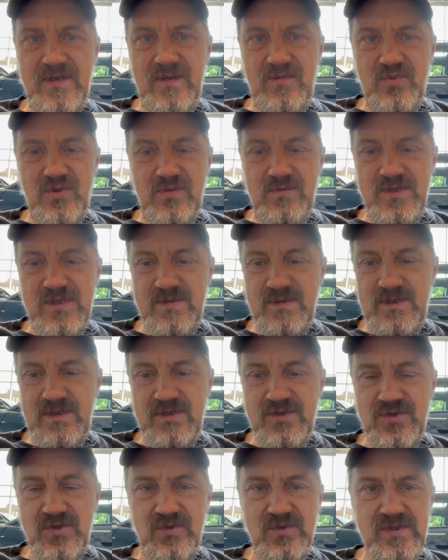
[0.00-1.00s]
they promised me
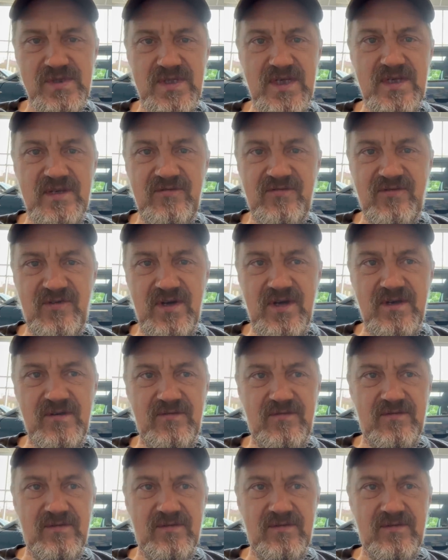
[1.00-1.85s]
it shows 95.